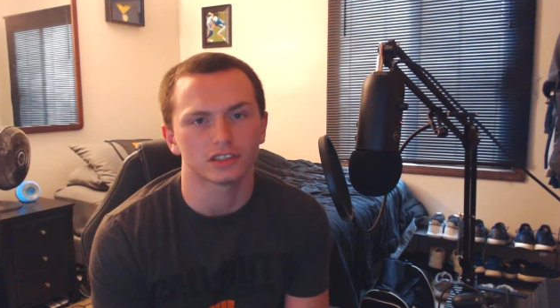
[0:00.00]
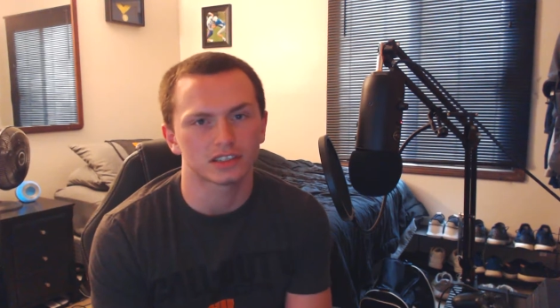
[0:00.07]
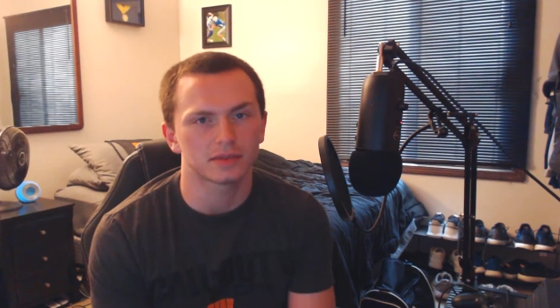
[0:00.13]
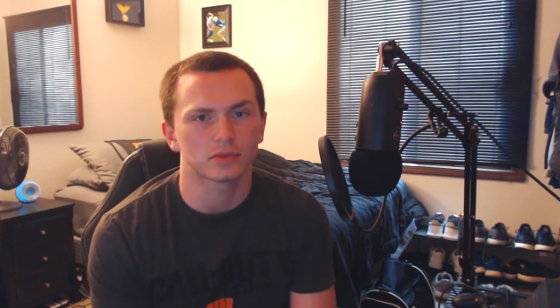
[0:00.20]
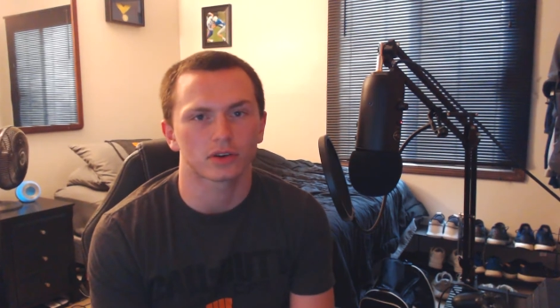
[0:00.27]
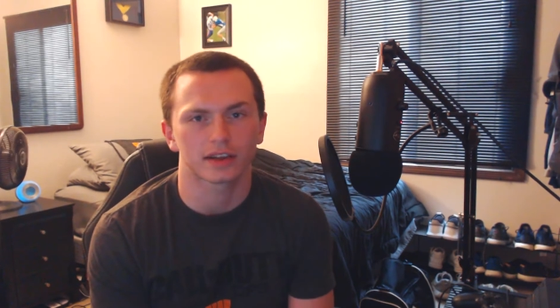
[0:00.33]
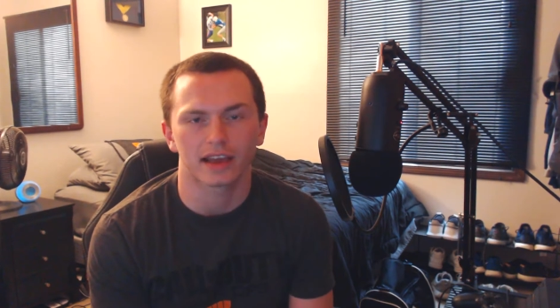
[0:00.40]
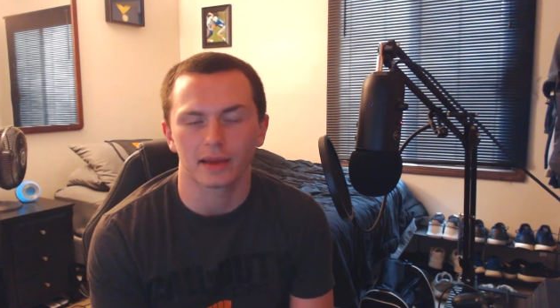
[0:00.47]
into it and
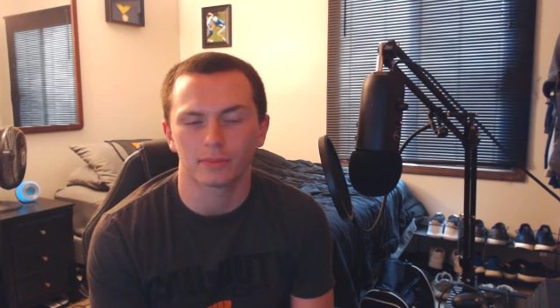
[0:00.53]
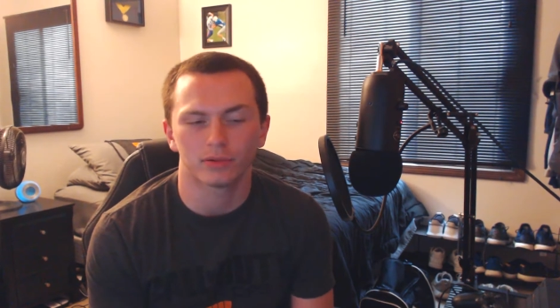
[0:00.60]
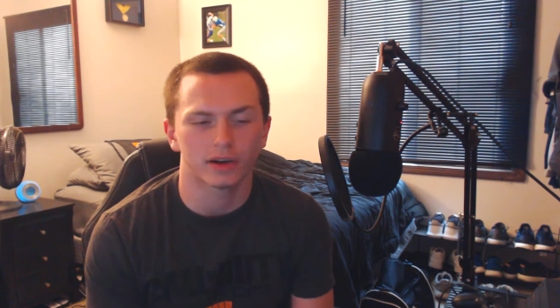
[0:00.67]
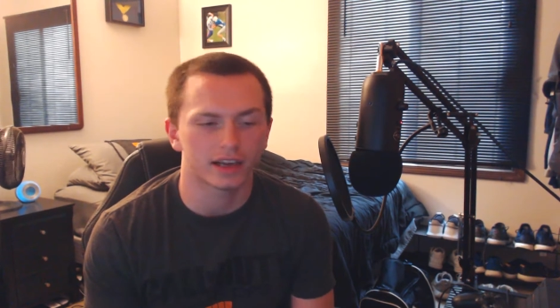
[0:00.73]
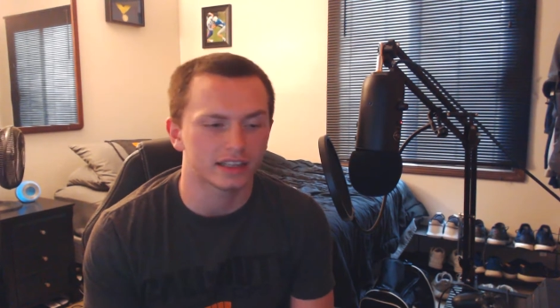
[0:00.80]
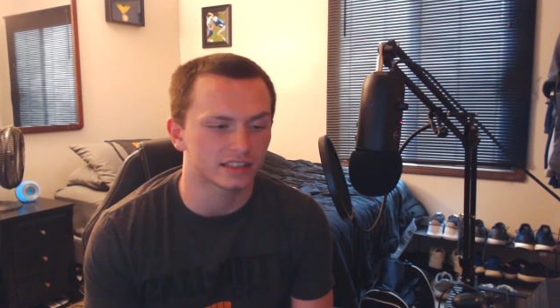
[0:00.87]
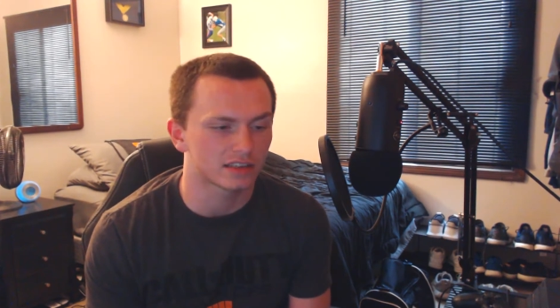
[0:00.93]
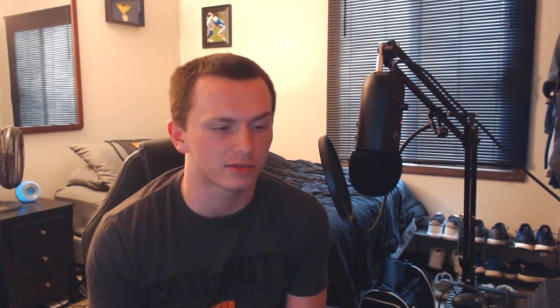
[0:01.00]
see more
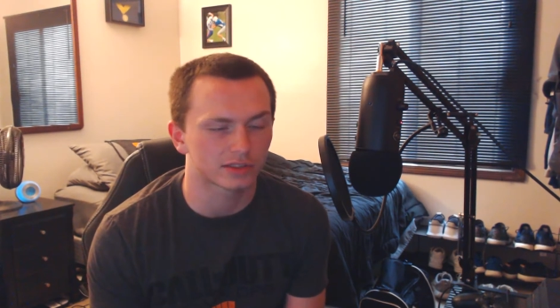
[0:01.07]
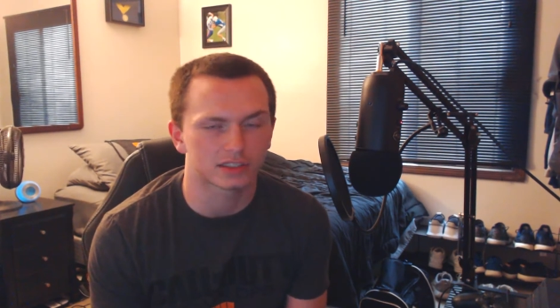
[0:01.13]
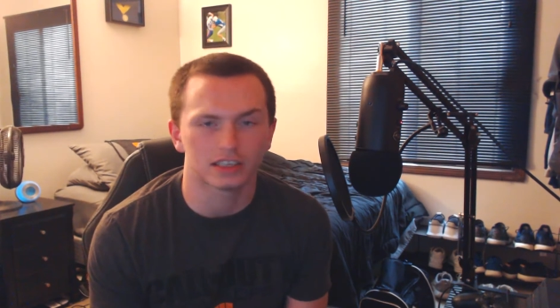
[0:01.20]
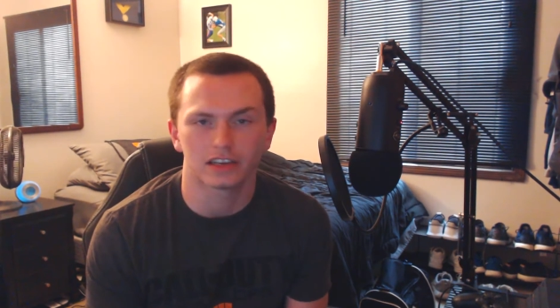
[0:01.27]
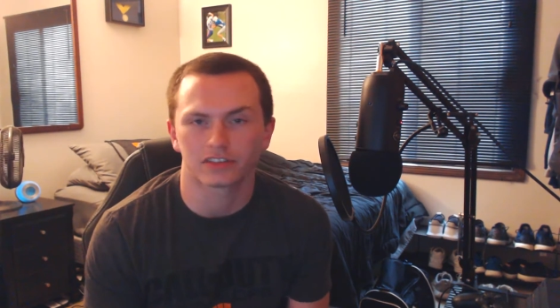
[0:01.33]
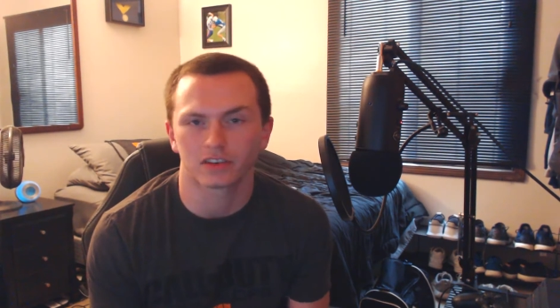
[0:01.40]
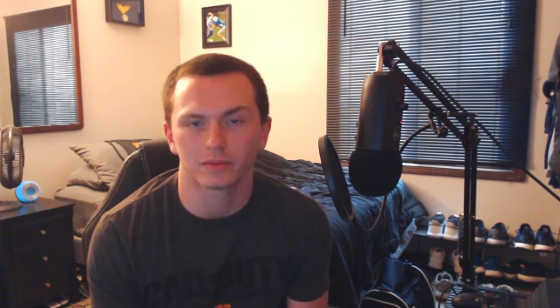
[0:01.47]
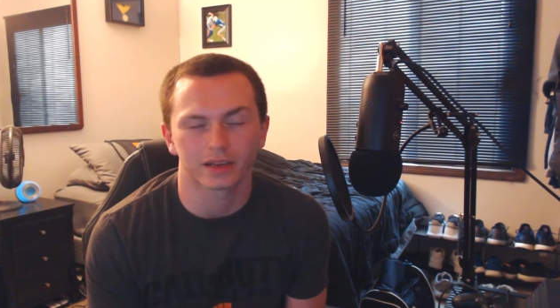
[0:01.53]
gameplay and see what's
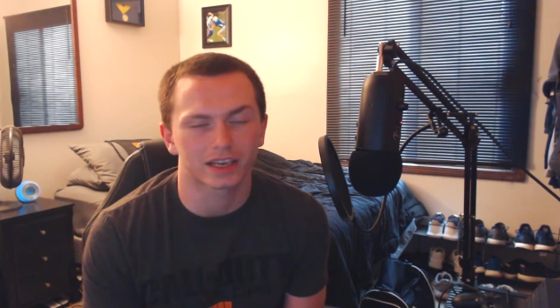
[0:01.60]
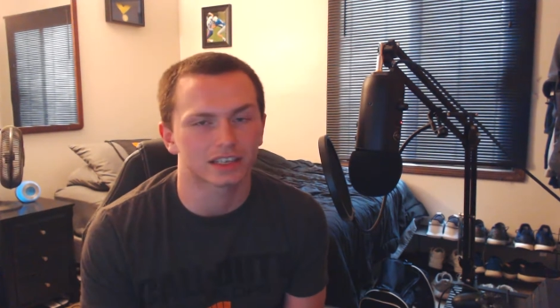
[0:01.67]
different,